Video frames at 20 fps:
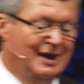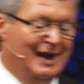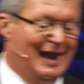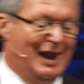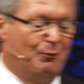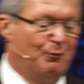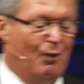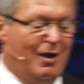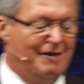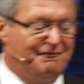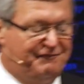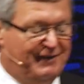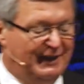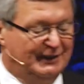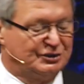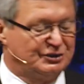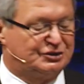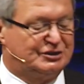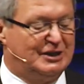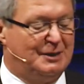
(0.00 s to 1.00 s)
and what
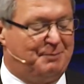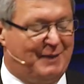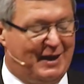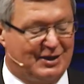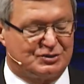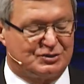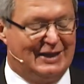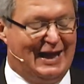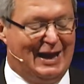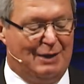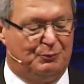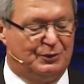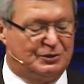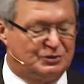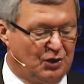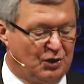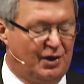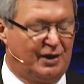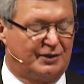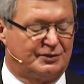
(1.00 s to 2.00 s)
fellowship has light with
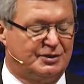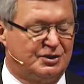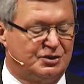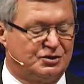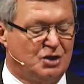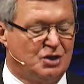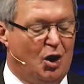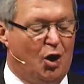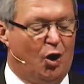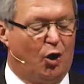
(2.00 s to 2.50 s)
darkness,